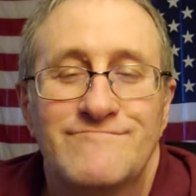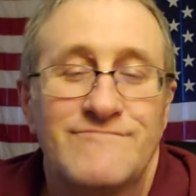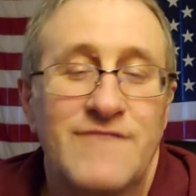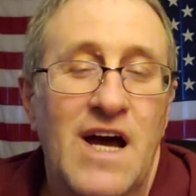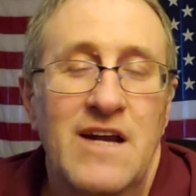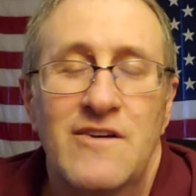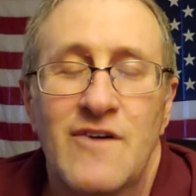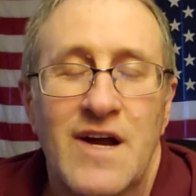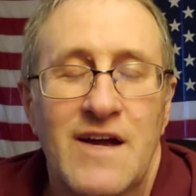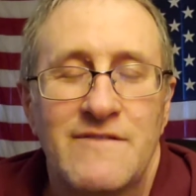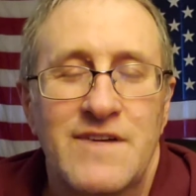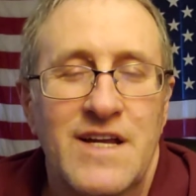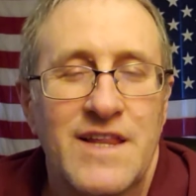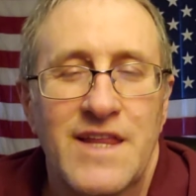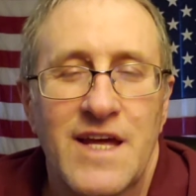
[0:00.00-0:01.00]
I don't have
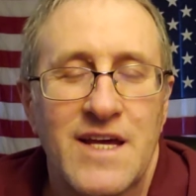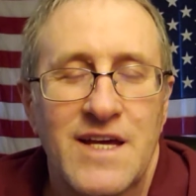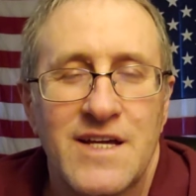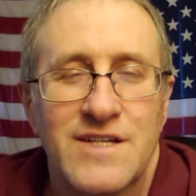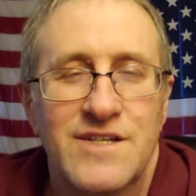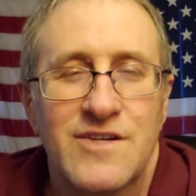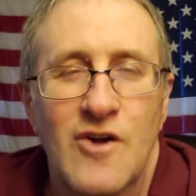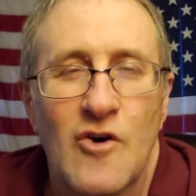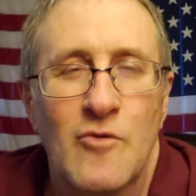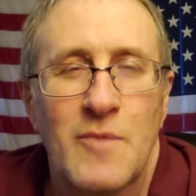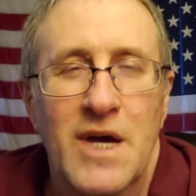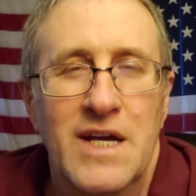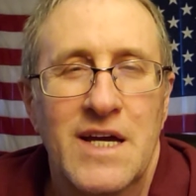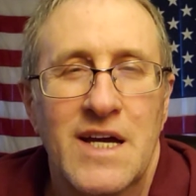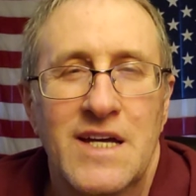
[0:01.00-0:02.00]
anything against GNOME,
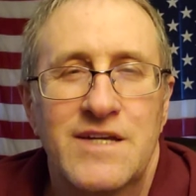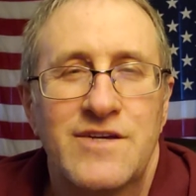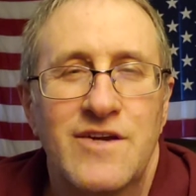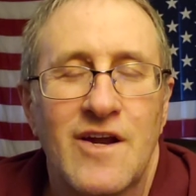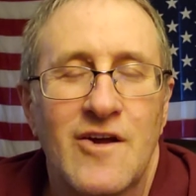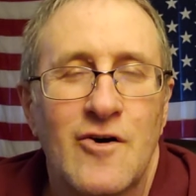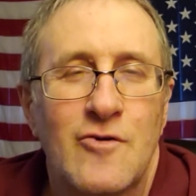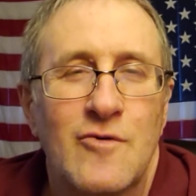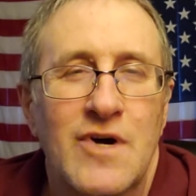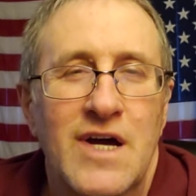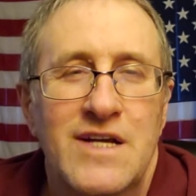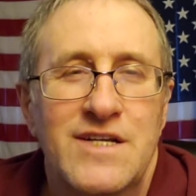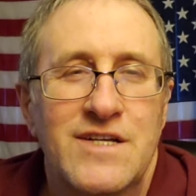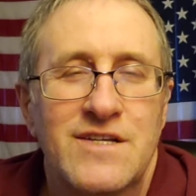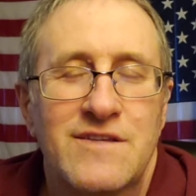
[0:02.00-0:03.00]
I guess. I
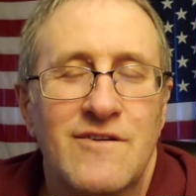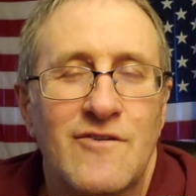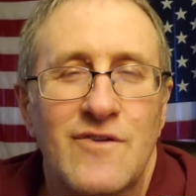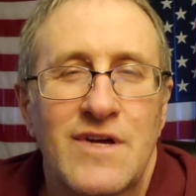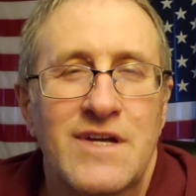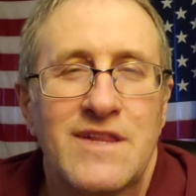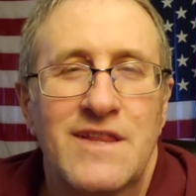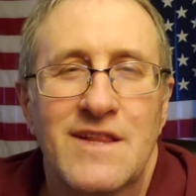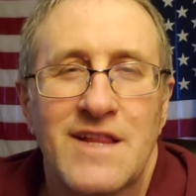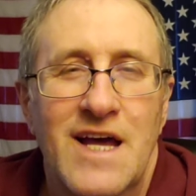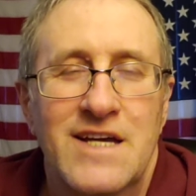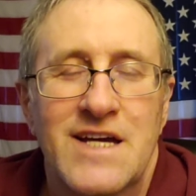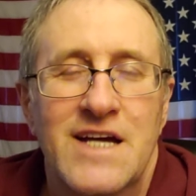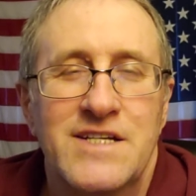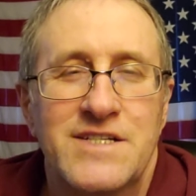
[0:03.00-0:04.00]
just only,
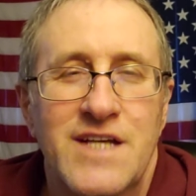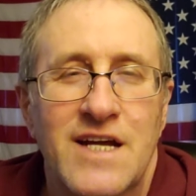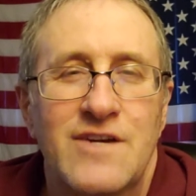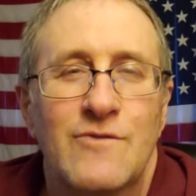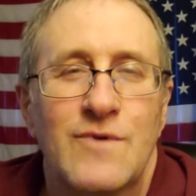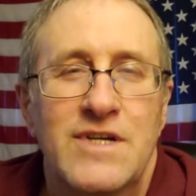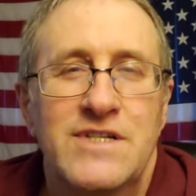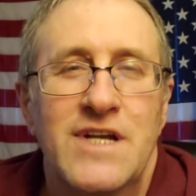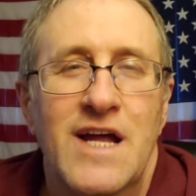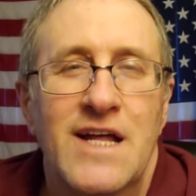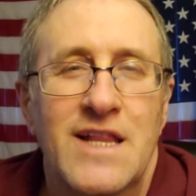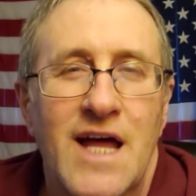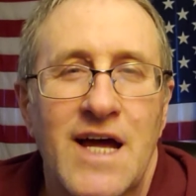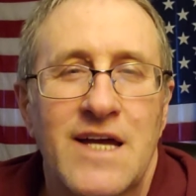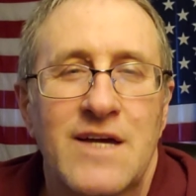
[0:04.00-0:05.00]
like I said, the reason I
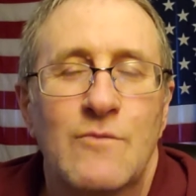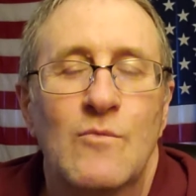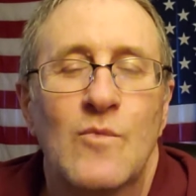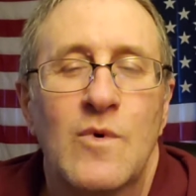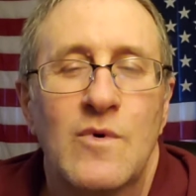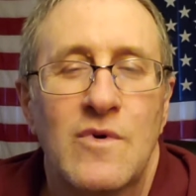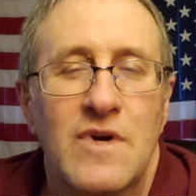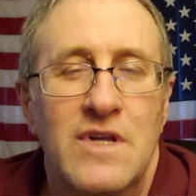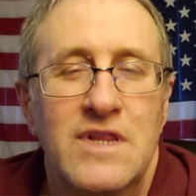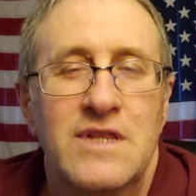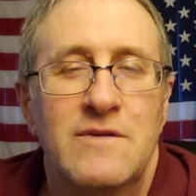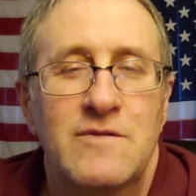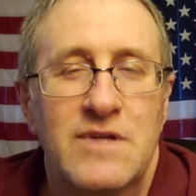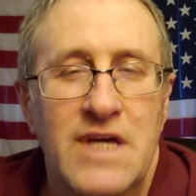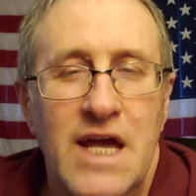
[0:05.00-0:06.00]
like
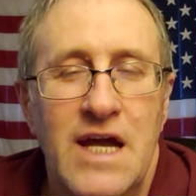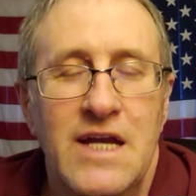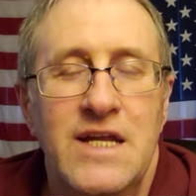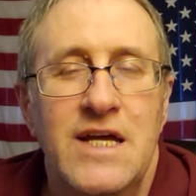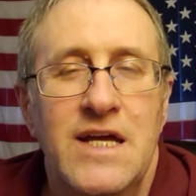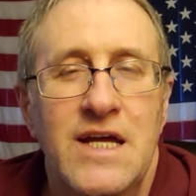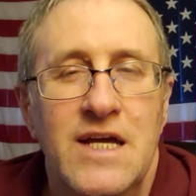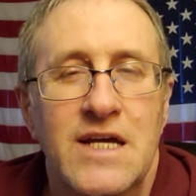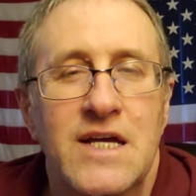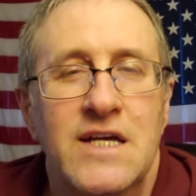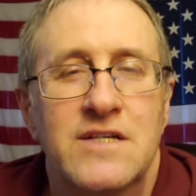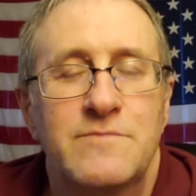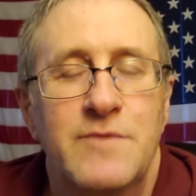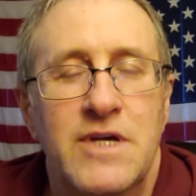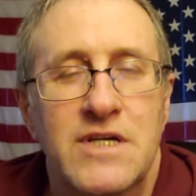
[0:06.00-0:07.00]
KDE
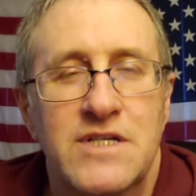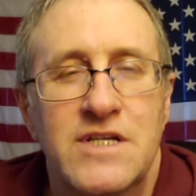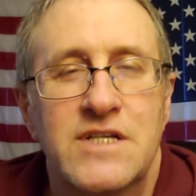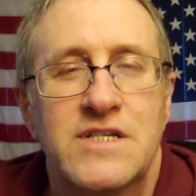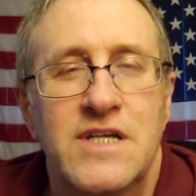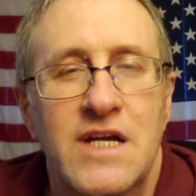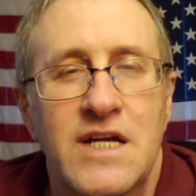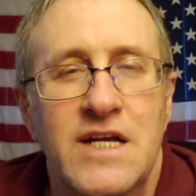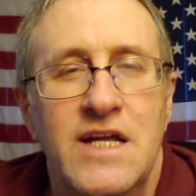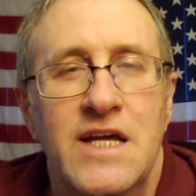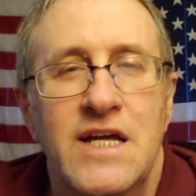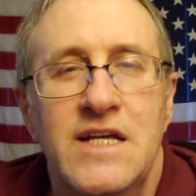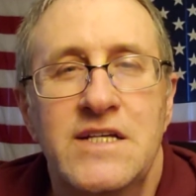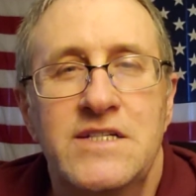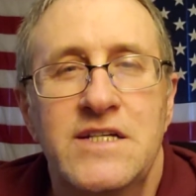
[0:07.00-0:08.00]
is because it's
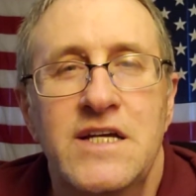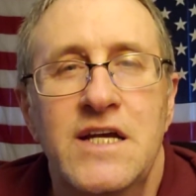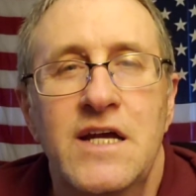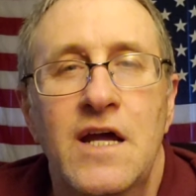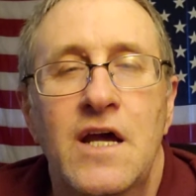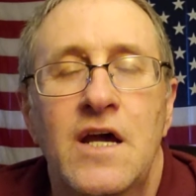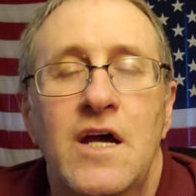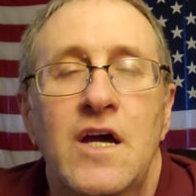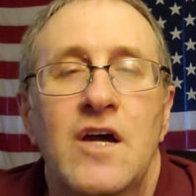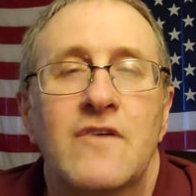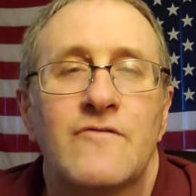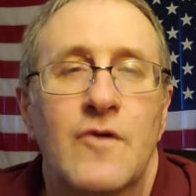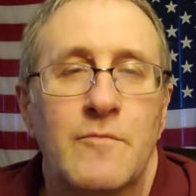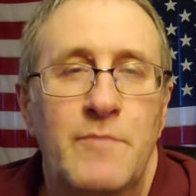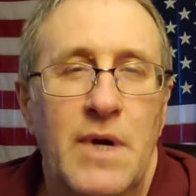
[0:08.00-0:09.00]
easy
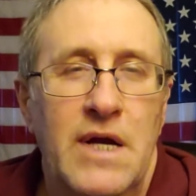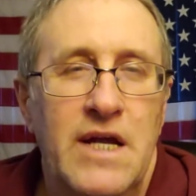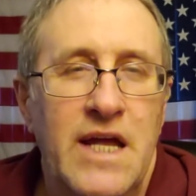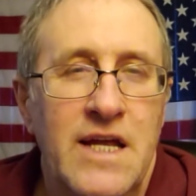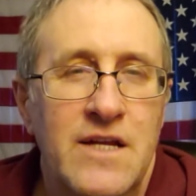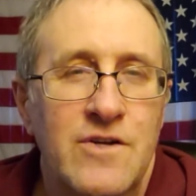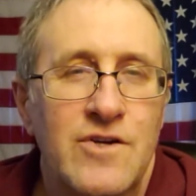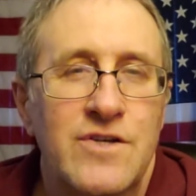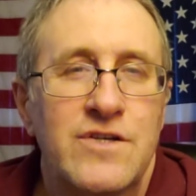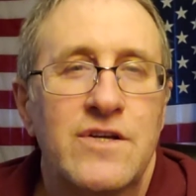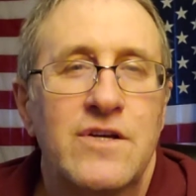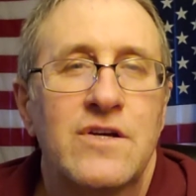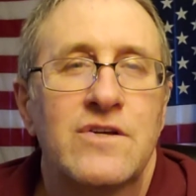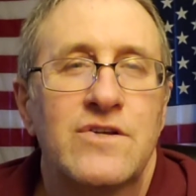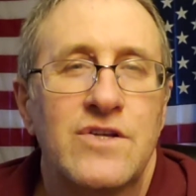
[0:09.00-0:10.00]
for
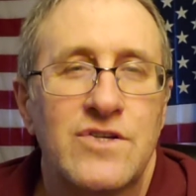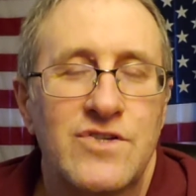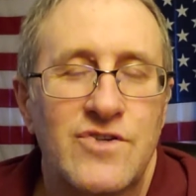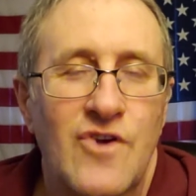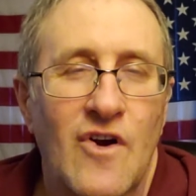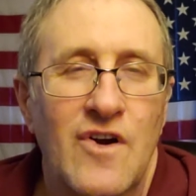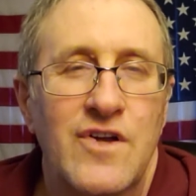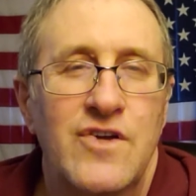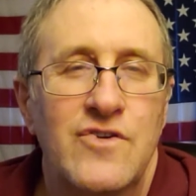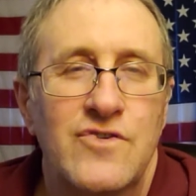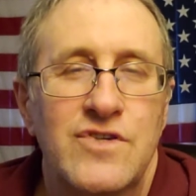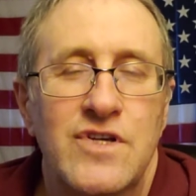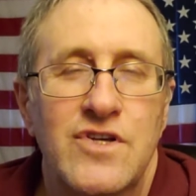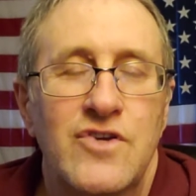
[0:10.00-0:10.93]
beginners to start using.